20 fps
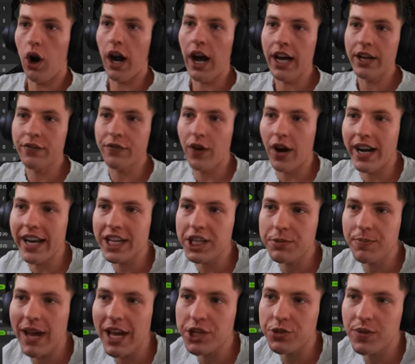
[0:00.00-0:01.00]
All right, for our
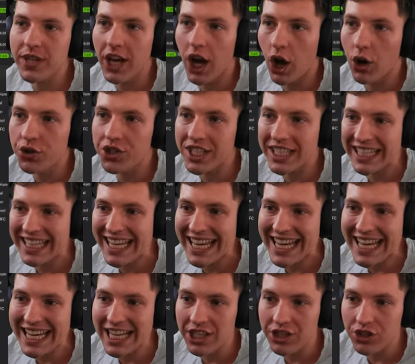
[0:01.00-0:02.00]
next match, we host
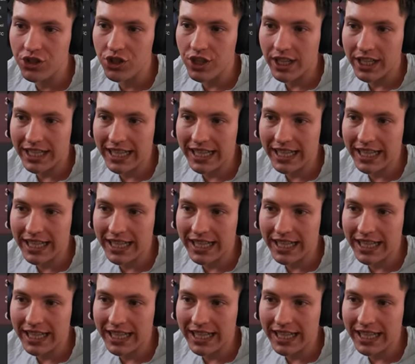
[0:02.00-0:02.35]
Leeds.